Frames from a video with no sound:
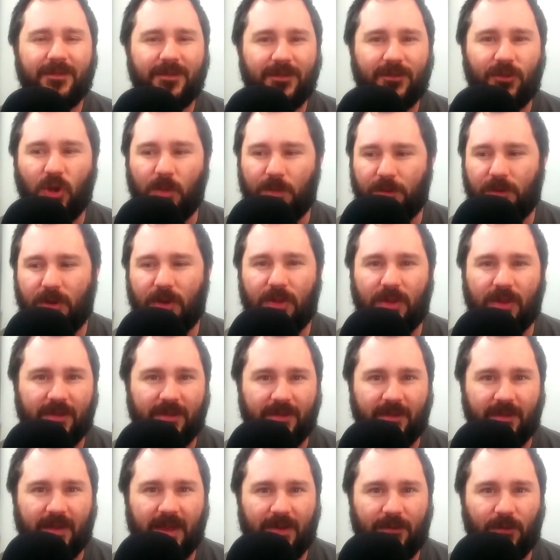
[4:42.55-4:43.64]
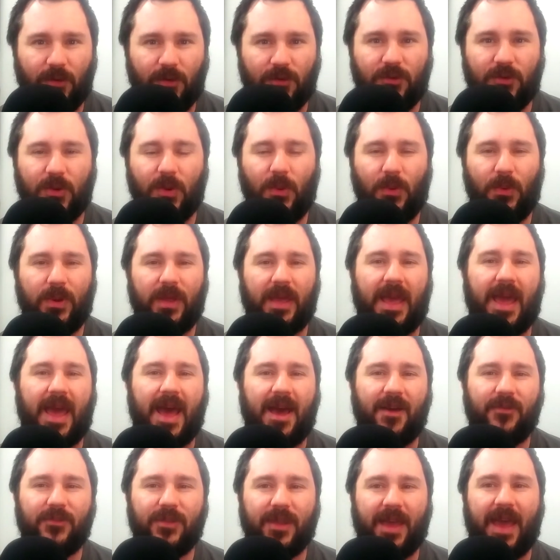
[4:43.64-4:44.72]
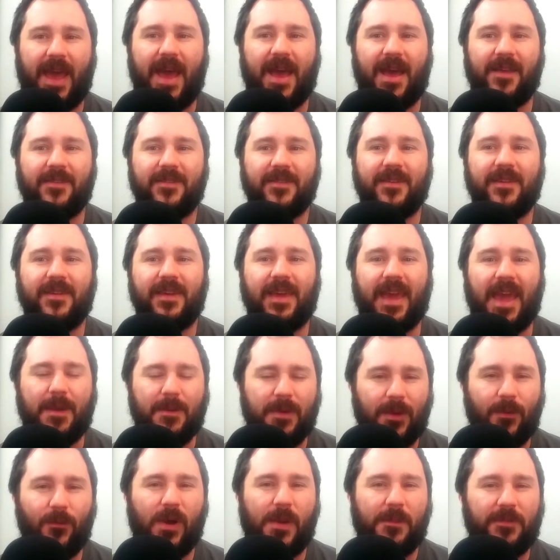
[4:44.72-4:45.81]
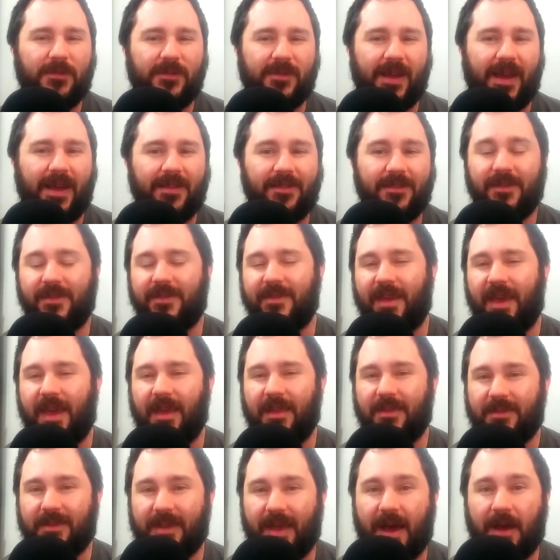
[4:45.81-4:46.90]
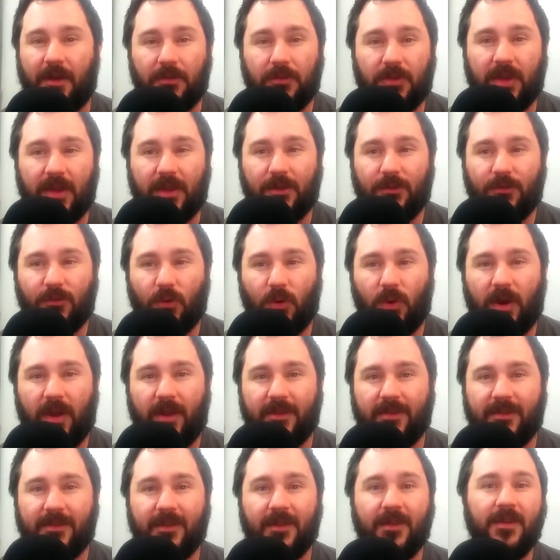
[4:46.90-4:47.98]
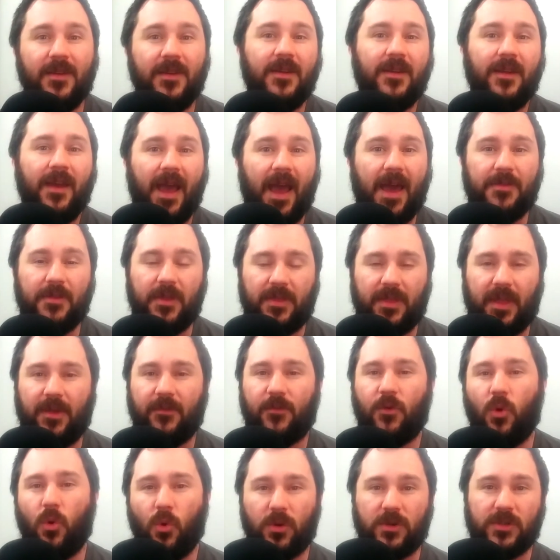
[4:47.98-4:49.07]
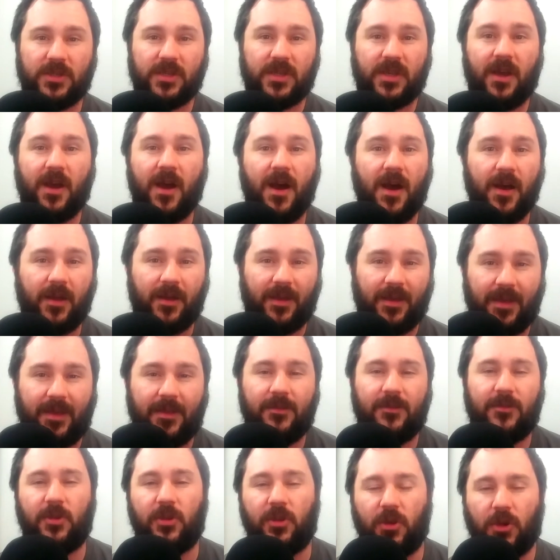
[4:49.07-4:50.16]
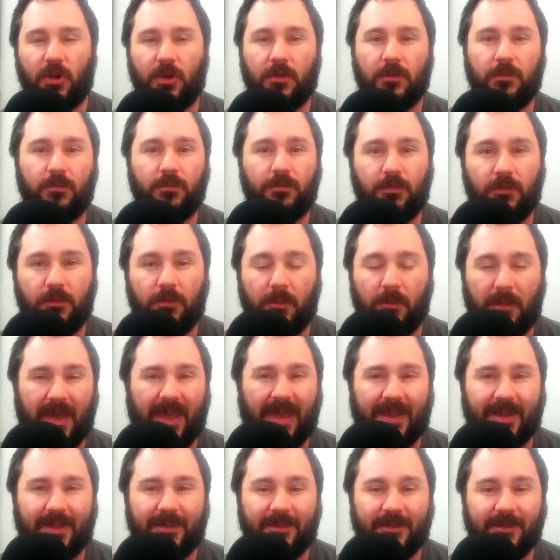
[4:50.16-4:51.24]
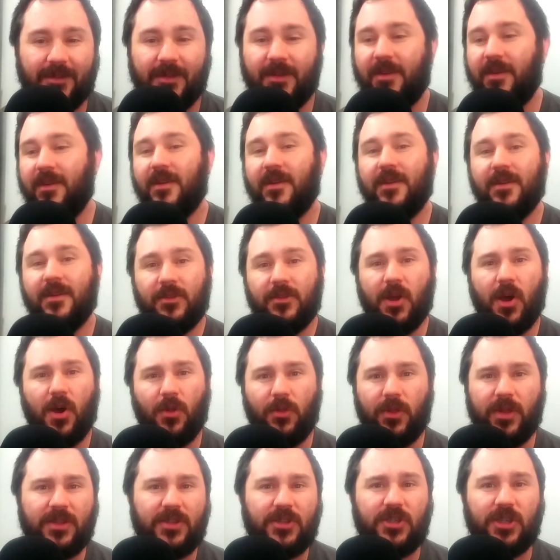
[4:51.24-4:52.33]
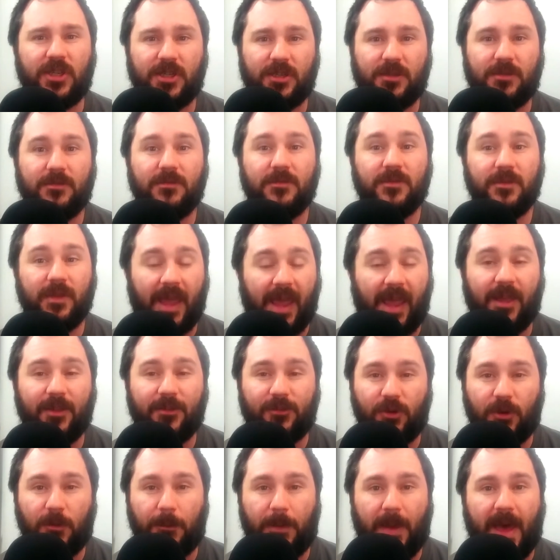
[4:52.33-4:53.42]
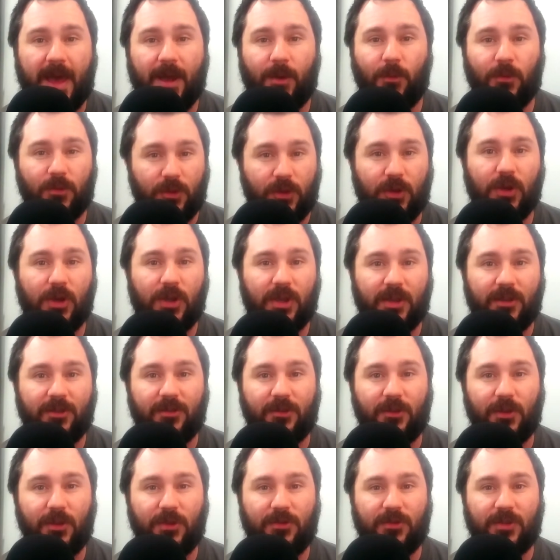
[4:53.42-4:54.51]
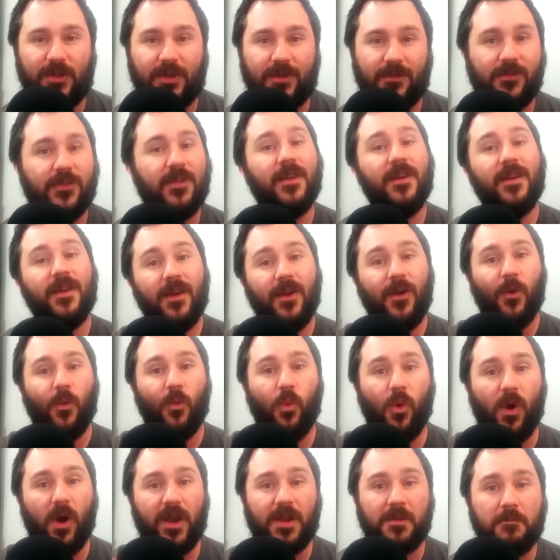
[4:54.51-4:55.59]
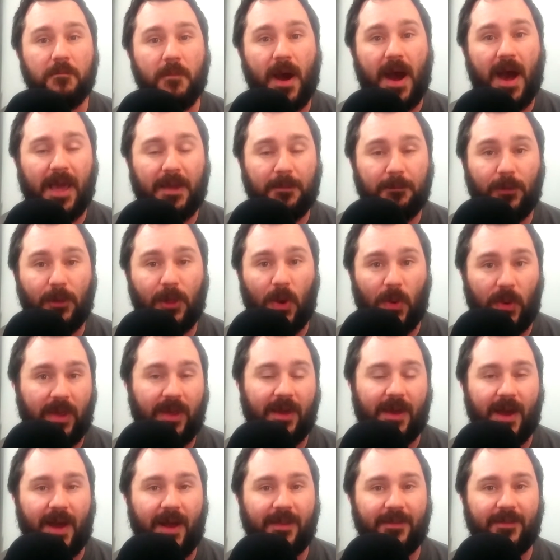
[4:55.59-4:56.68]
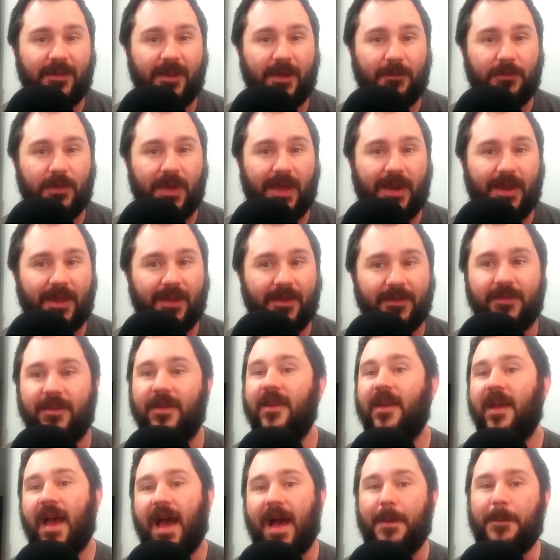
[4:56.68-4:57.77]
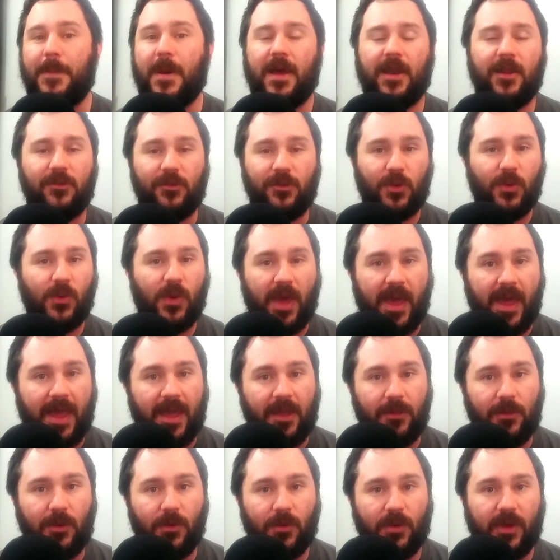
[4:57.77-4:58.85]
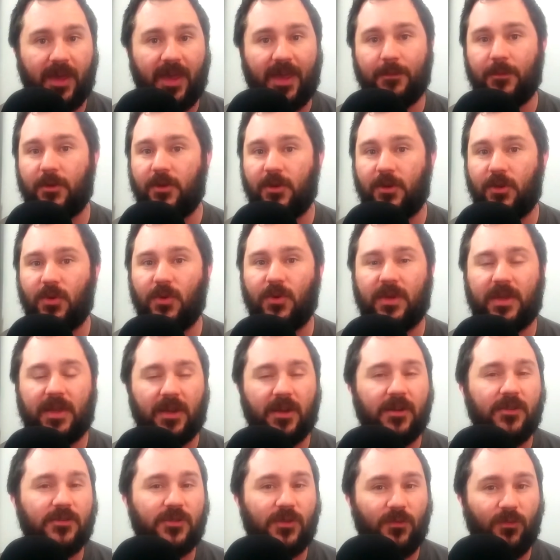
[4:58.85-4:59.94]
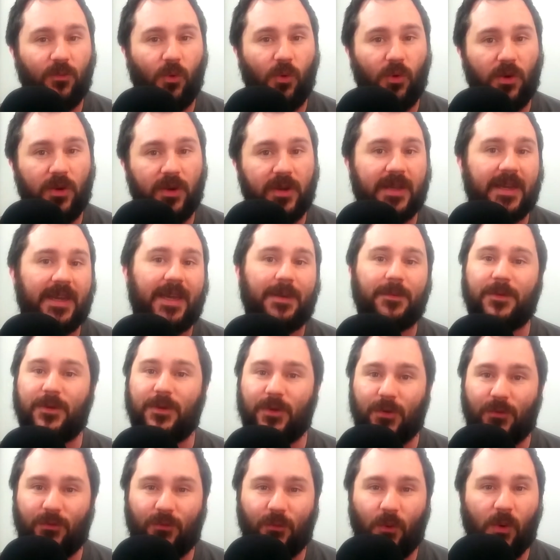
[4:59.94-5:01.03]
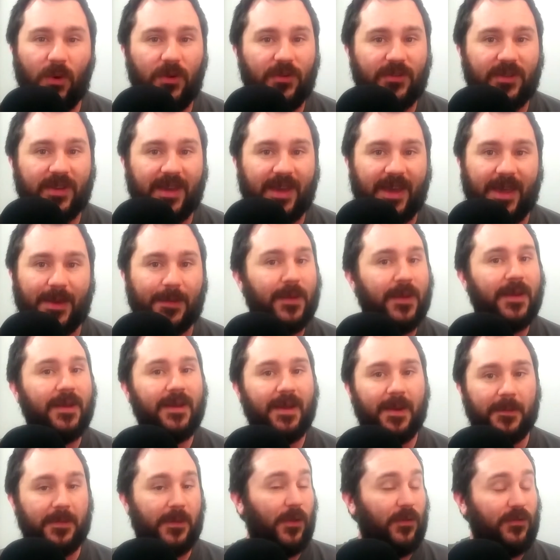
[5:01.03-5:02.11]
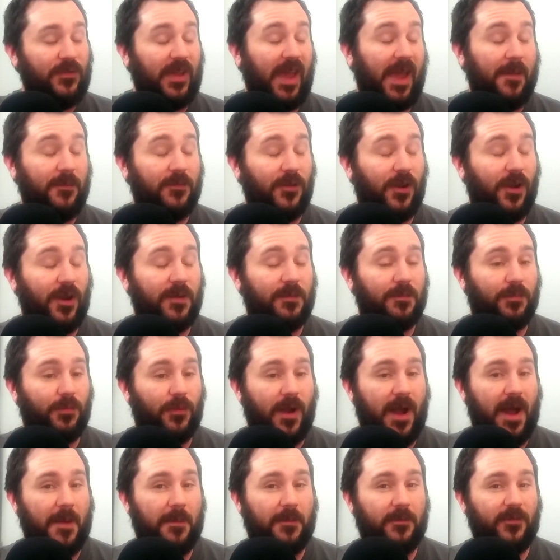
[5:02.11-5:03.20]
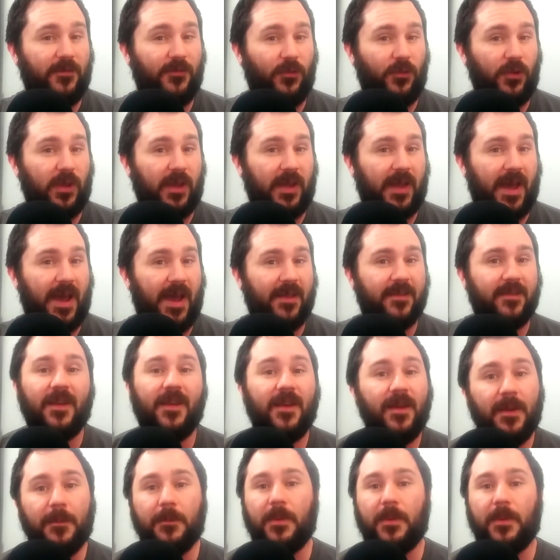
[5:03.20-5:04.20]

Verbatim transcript: stoop to this level to where we have to ask gaming websites to take down things for us, and then they, of course, cuck into your demands. No, let's just answer back with good exclusives. What a mind-blowing concept that is. How about a new Halo game, a new Gears of War game, a new Forza game? I mean, those games aren't problems for you guys,